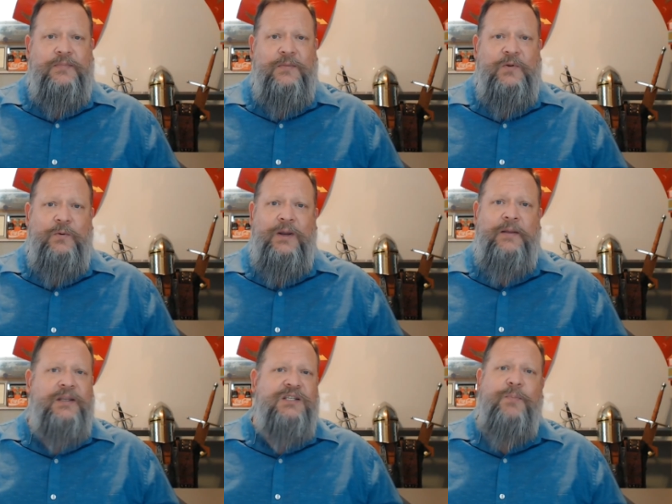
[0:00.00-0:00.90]
Well,
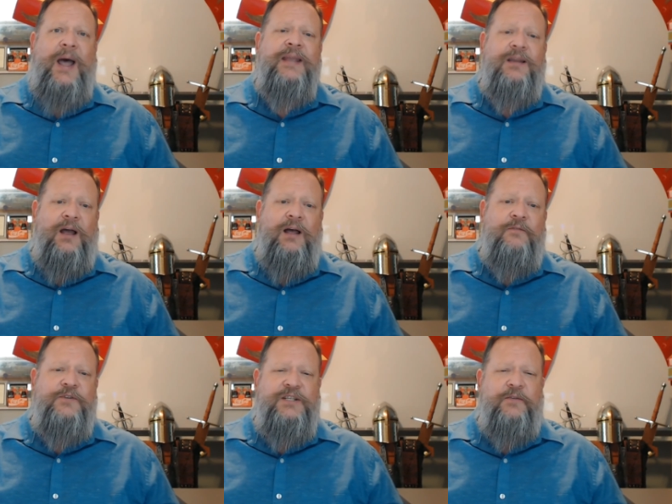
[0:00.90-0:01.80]
in spite
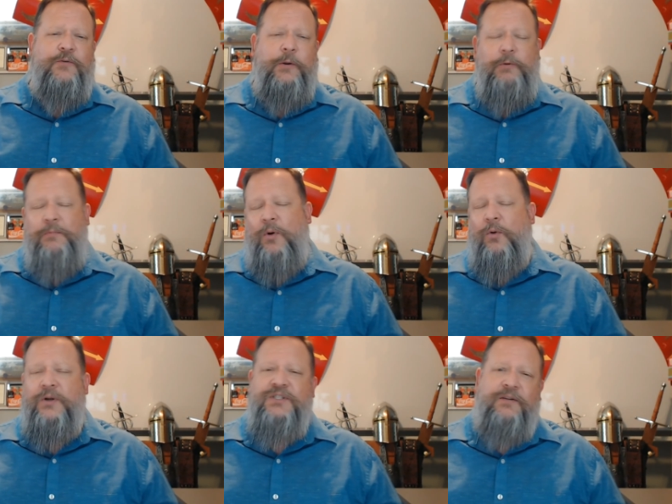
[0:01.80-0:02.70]
of differing
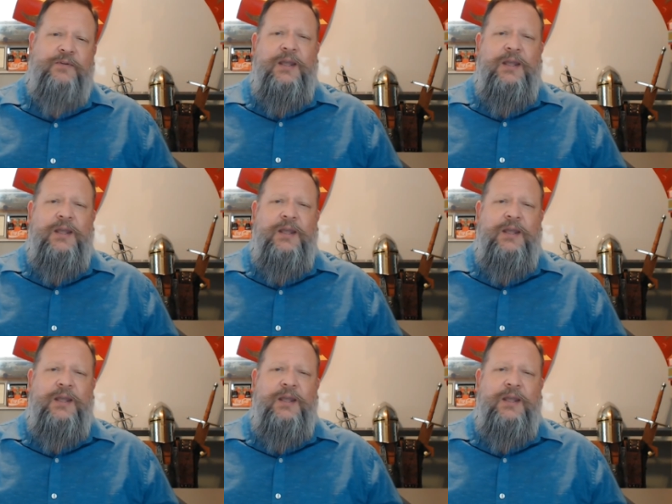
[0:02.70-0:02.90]
reports of